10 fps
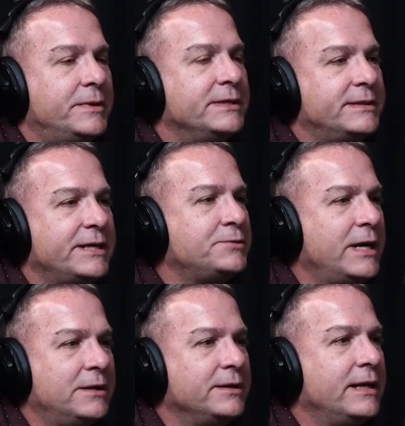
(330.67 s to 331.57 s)
months. That's the way
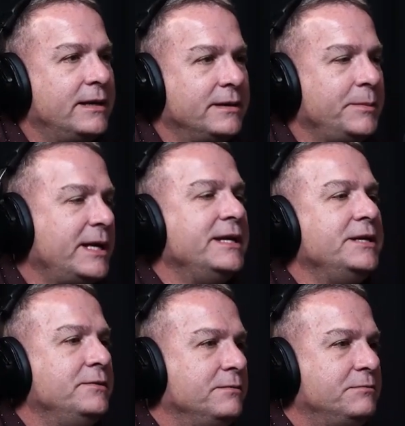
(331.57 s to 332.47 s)
I look at it. I mean, I
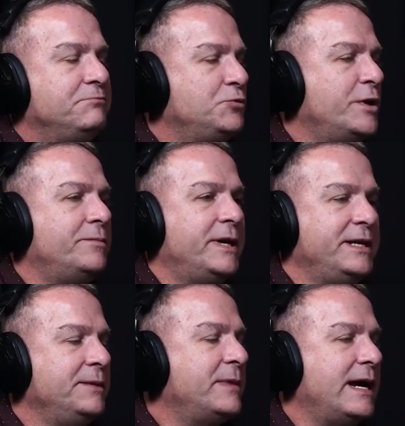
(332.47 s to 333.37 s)
did
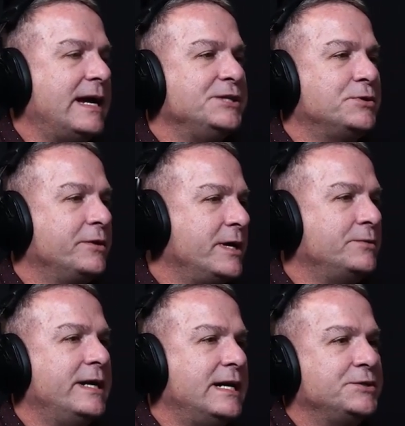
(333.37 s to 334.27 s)
my high school. I
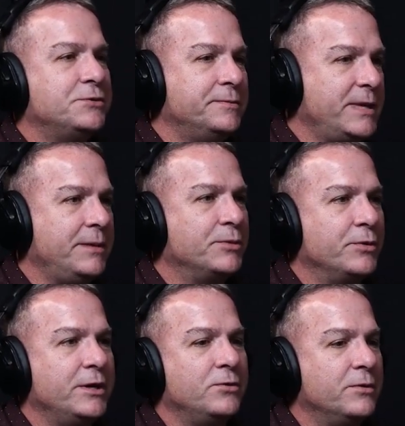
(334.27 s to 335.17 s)
graduated high school, came in the
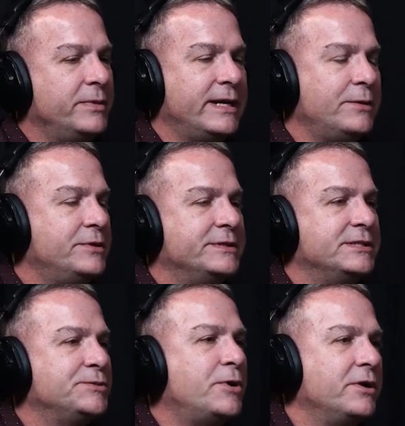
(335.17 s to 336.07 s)
Marine Corps, but I wasn't
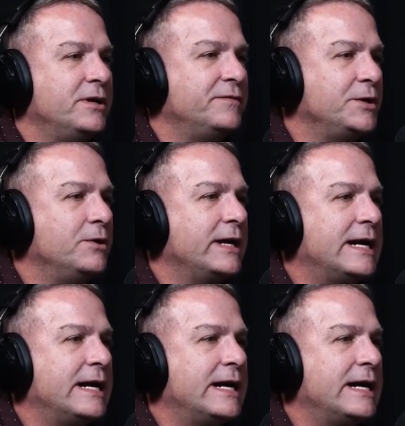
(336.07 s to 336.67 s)
smart enough to go to